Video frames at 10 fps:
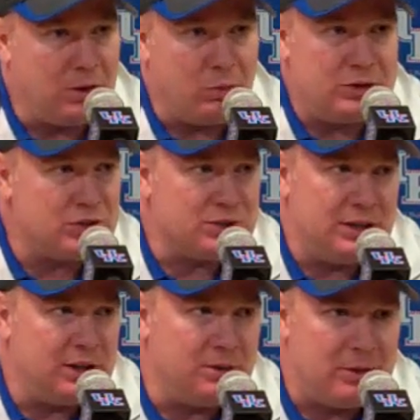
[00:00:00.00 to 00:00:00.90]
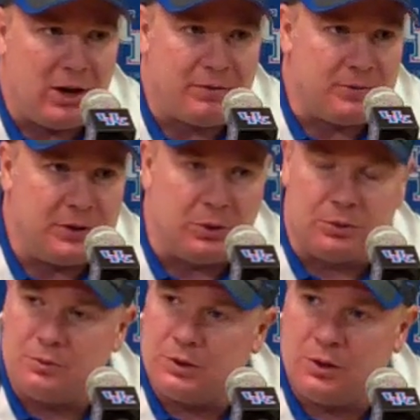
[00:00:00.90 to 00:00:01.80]
We just needed to be off the field.
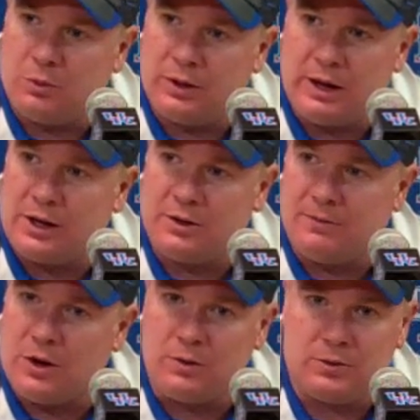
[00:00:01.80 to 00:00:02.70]
You know, we got to convert.